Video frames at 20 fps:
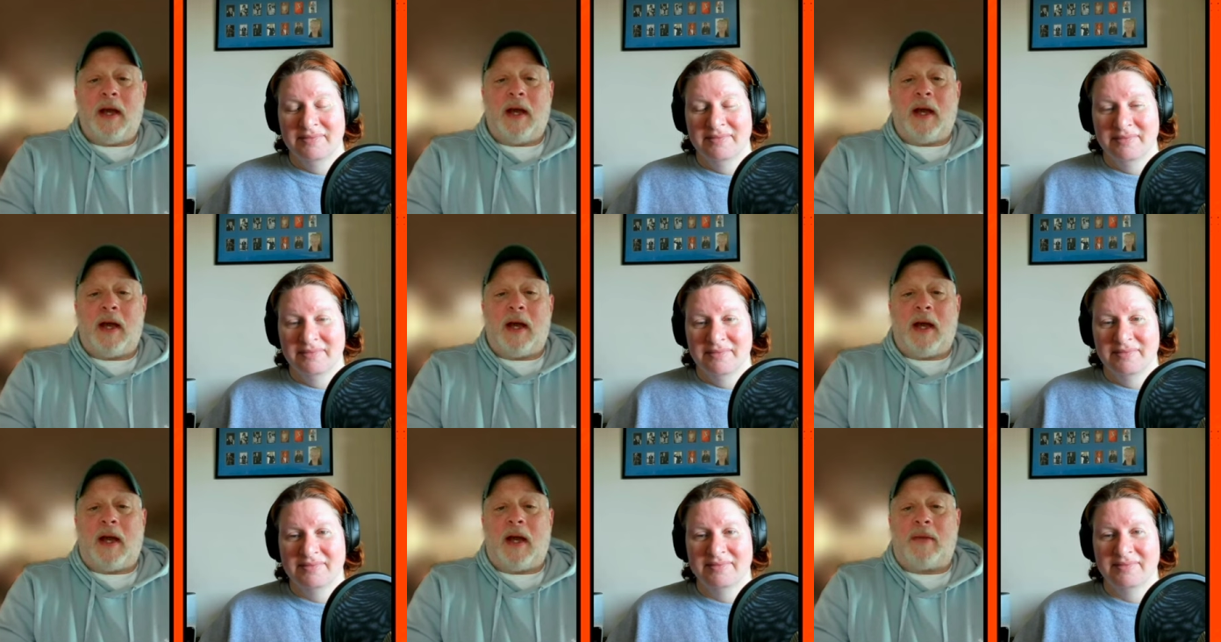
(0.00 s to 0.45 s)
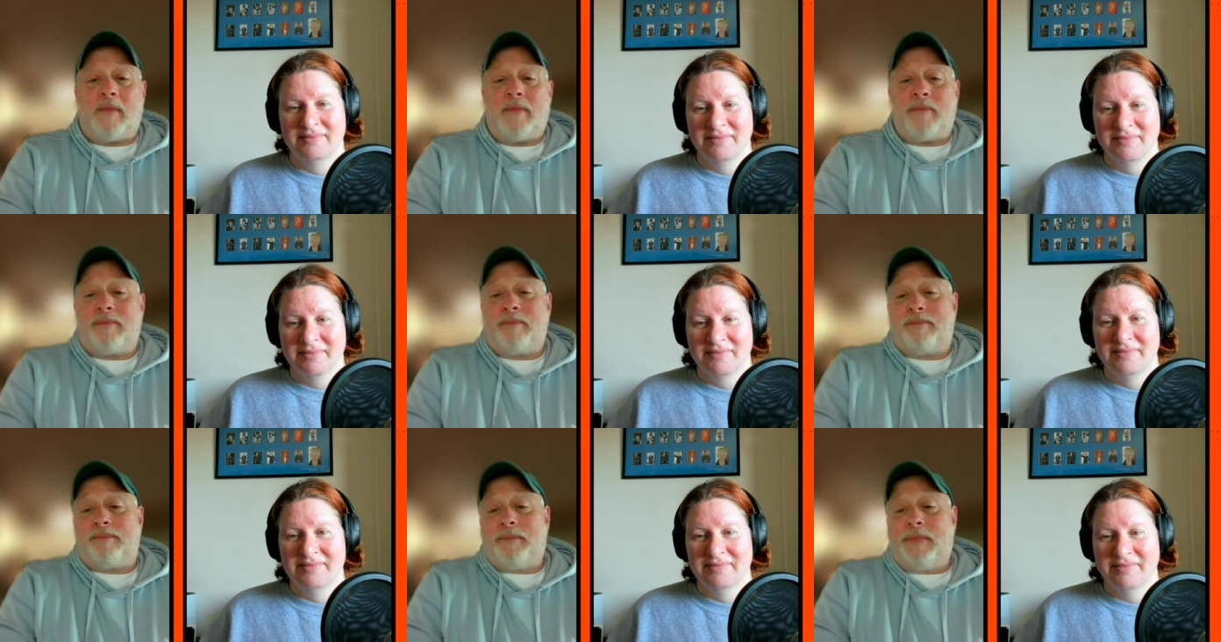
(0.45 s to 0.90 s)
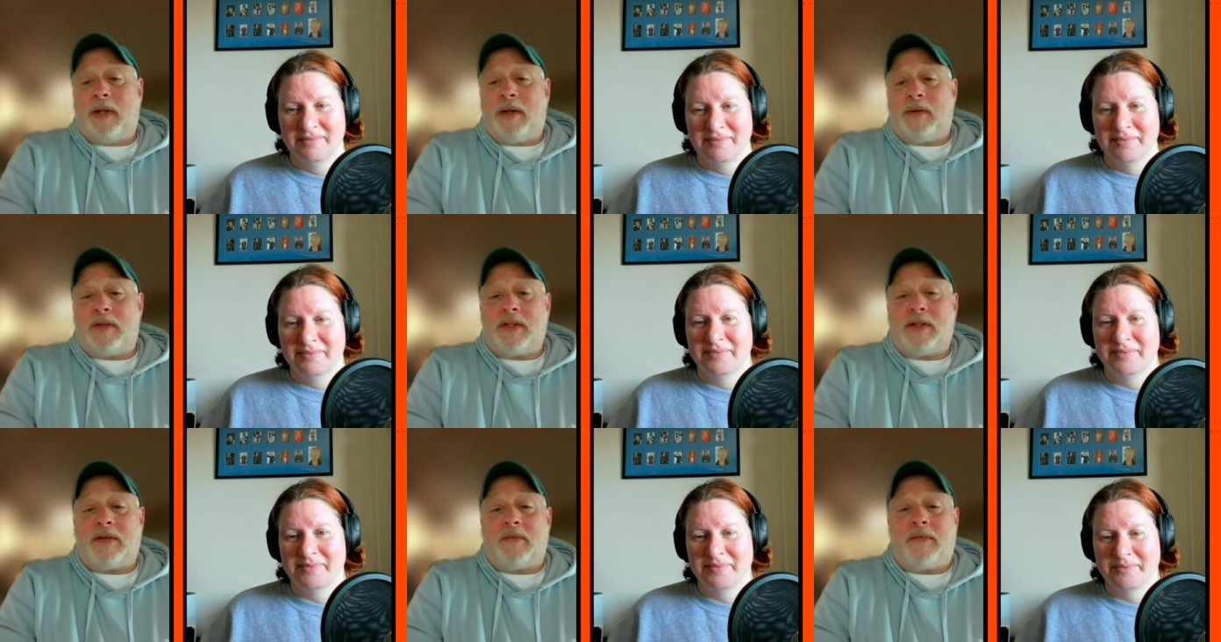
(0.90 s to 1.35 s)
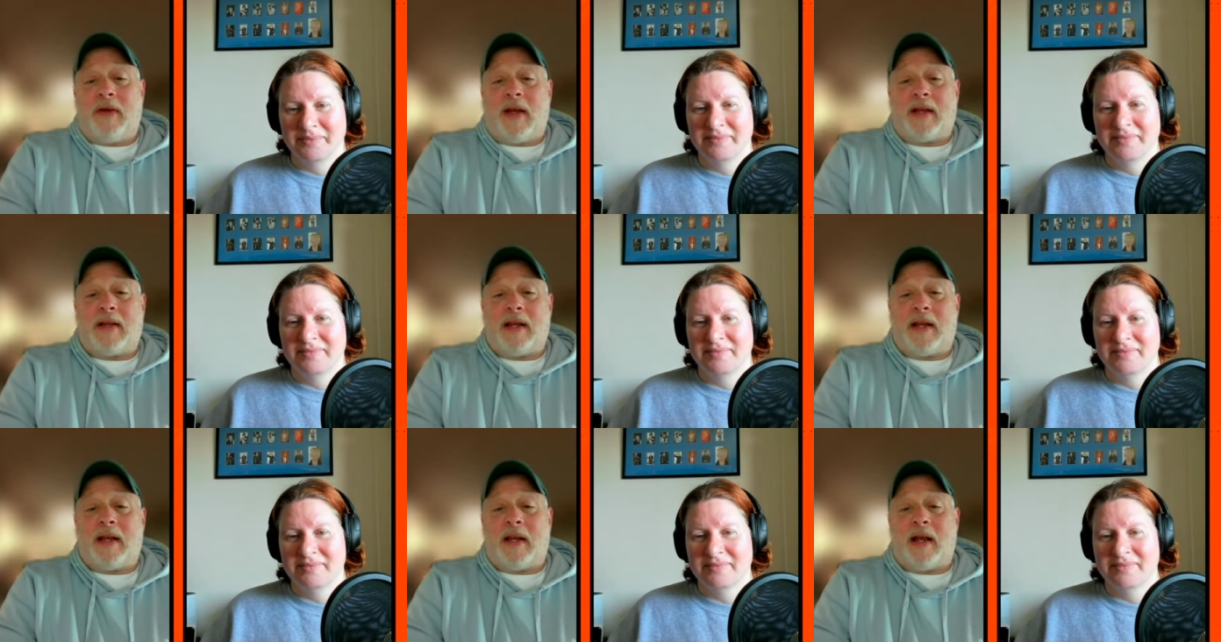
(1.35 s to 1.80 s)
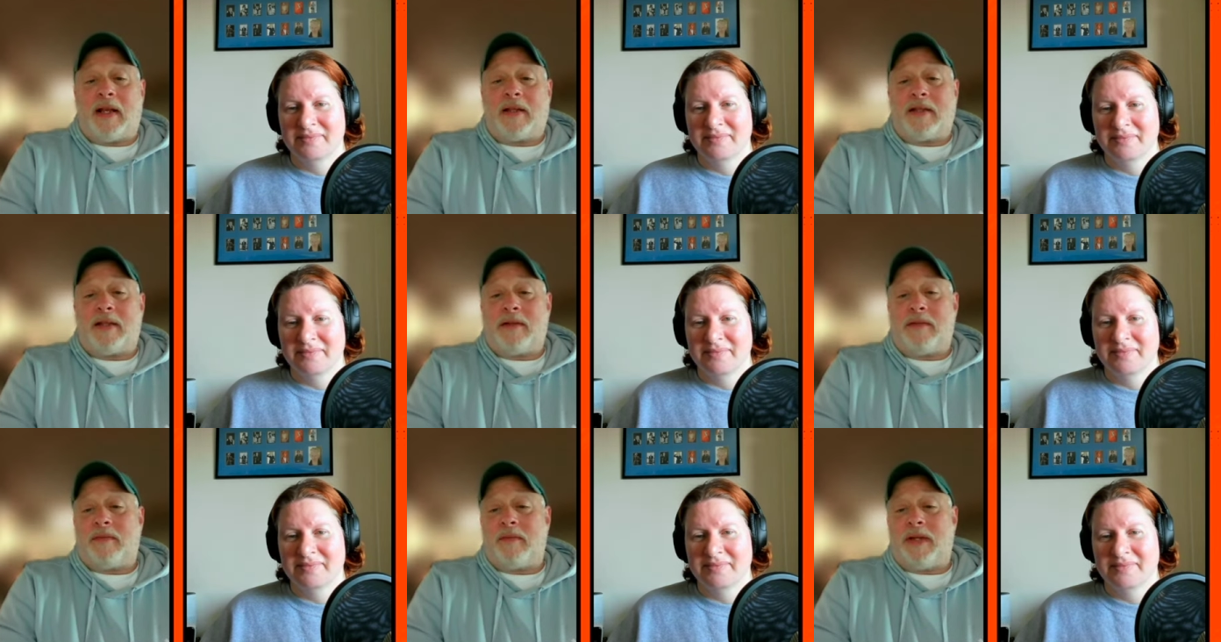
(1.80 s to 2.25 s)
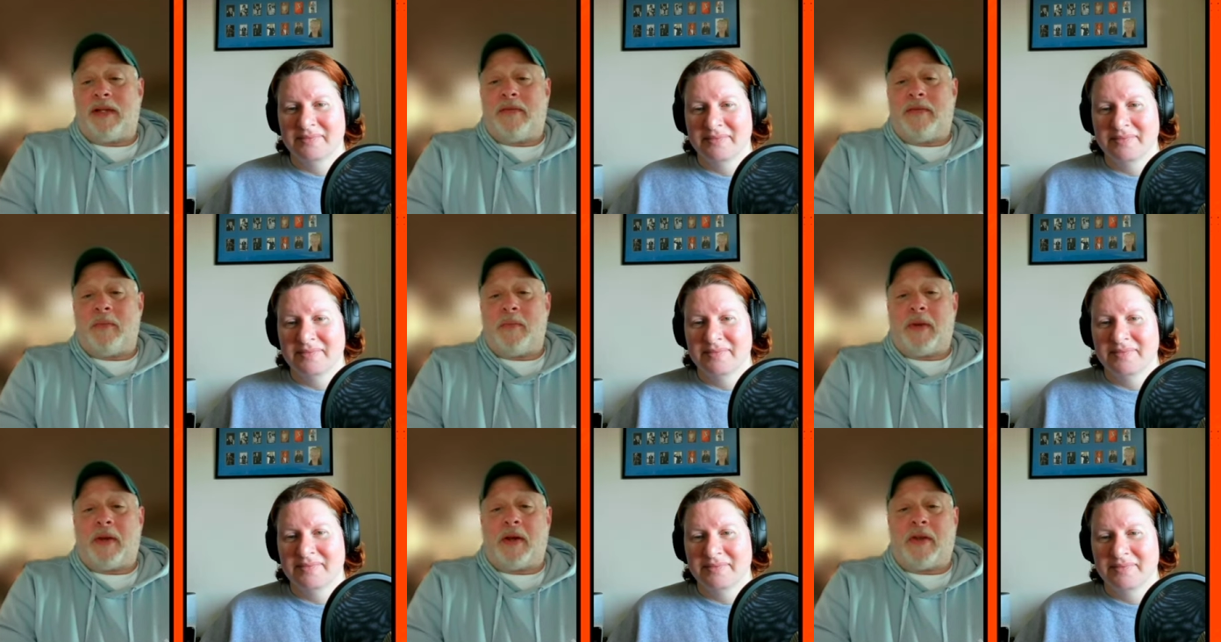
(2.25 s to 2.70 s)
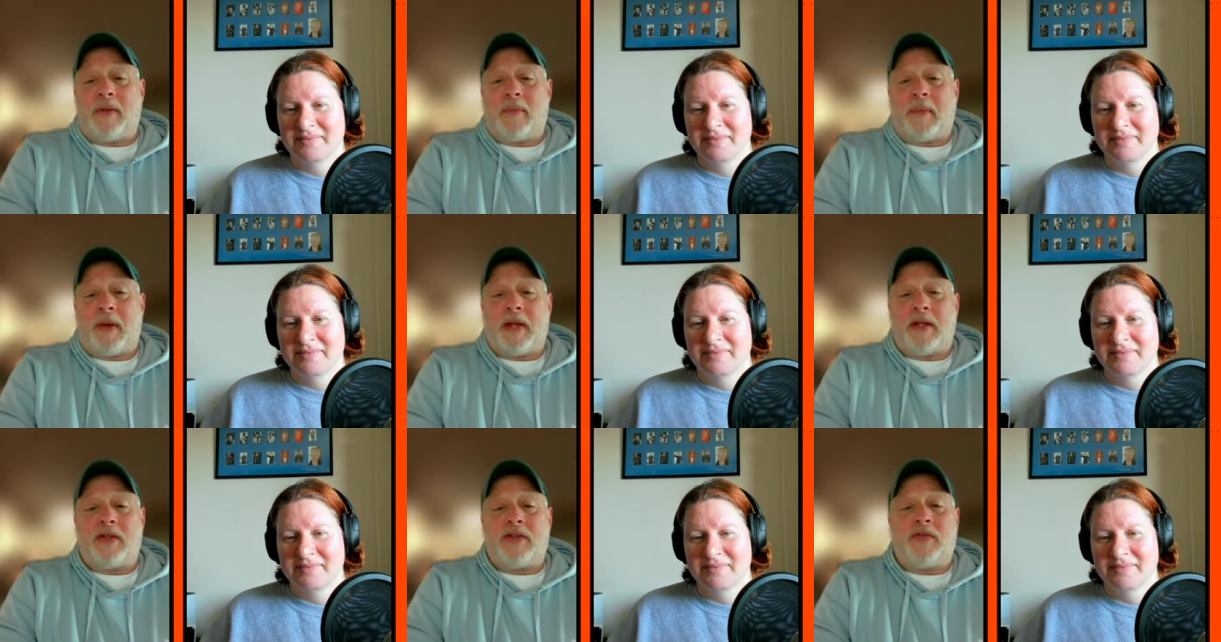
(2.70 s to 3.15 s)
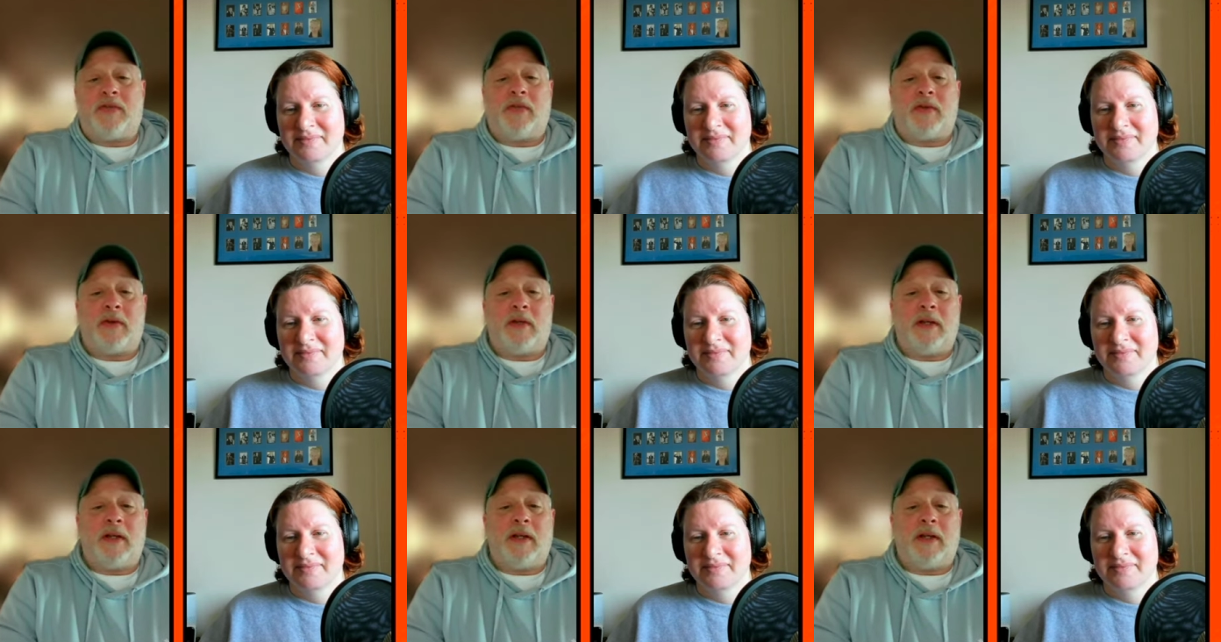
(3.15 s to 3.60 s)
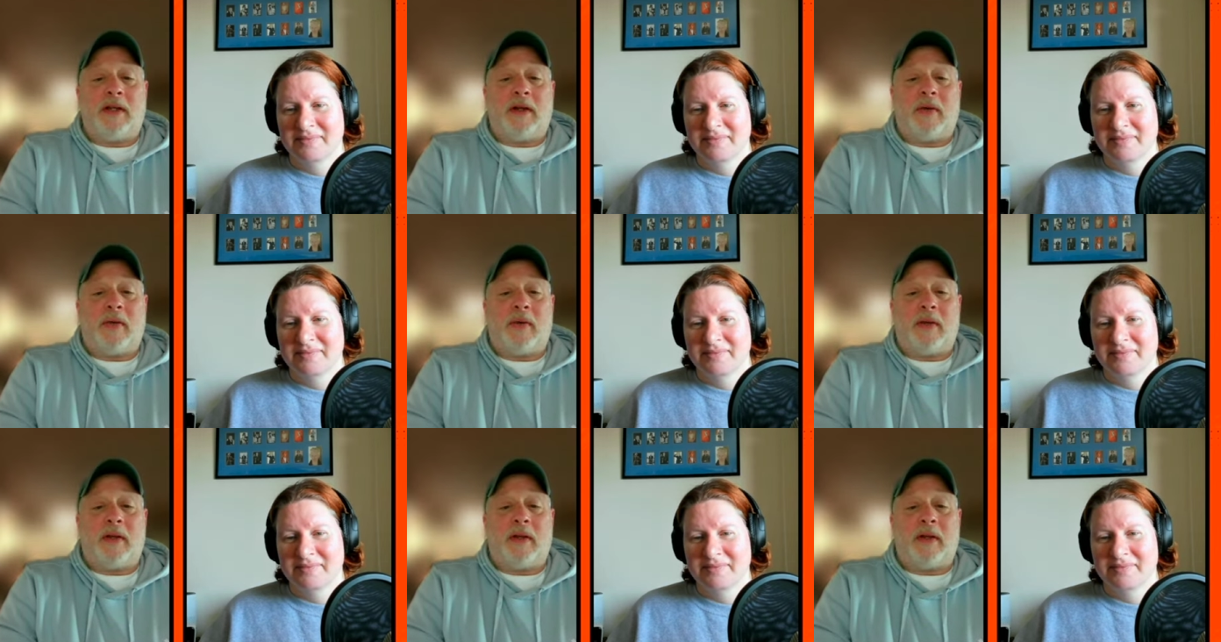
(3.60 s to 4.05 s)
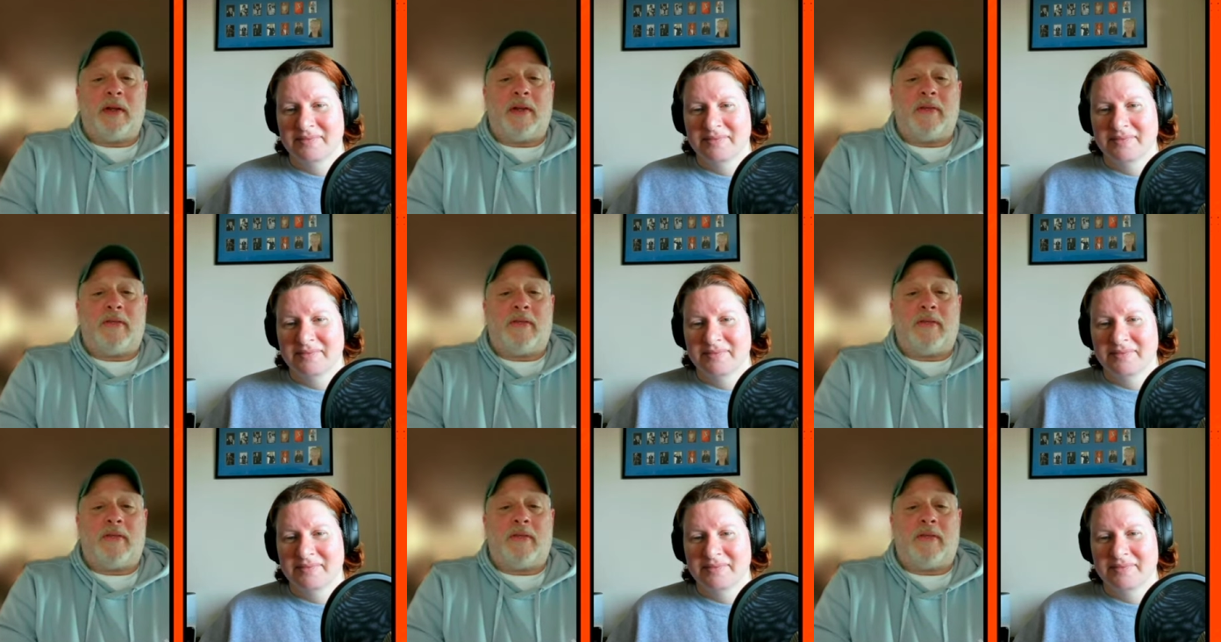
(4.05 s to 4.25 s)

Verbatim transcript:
Speaker 1: Uh, you know, just the fact that he got to even be on the bench for you know in